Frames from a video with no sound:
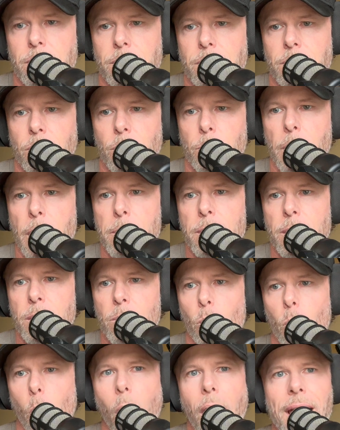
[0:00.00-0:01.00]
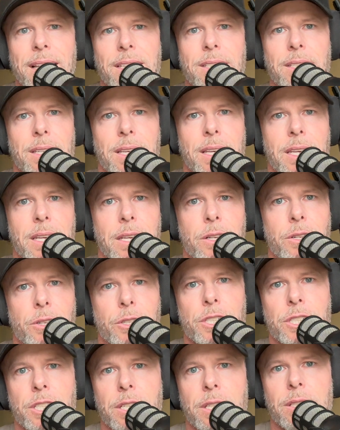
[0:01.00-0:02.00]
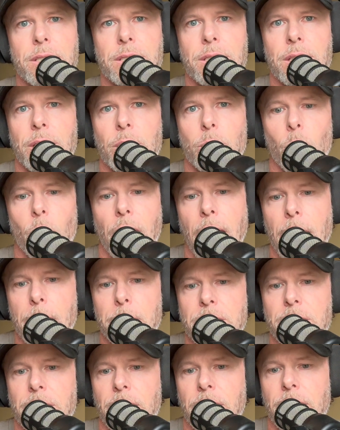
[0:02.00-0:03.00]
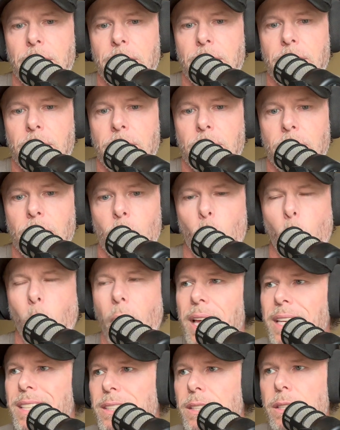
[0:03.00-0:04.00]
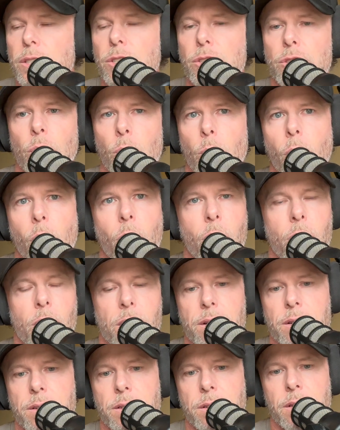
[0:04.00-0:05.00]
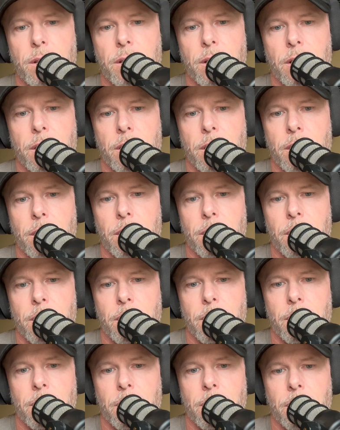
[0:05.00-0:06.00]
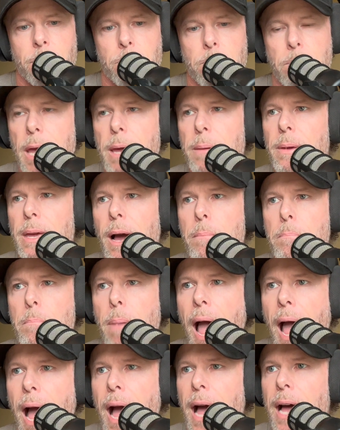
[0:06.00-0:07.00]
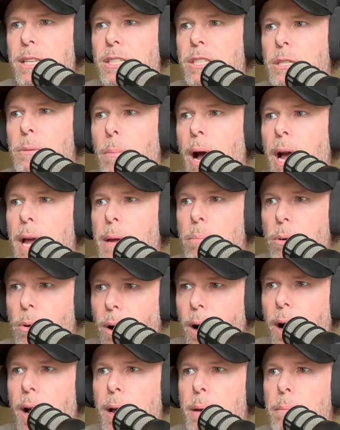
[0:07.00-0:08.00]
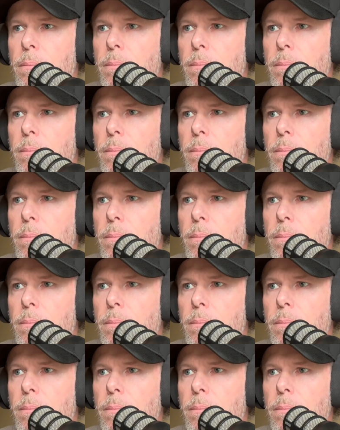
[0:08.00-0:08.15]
Or maybe why isn't he or she seeing what I'm seeing? Why is this so hard? Maybe I'm past my prime.